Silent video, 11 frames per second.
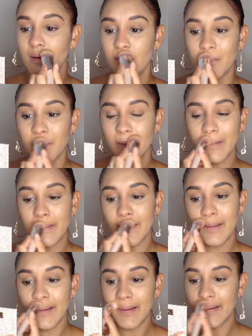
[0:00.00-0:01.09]
Oh my
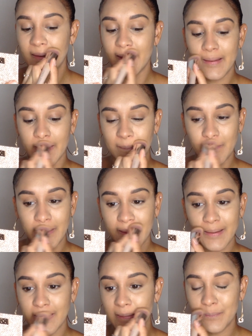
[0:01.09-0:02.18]
god, I'm
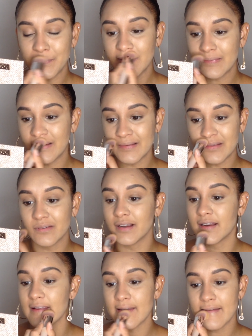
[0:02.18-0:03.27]
like obsessed
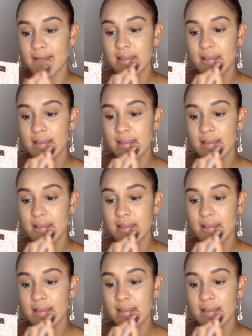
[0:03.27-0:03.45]
already.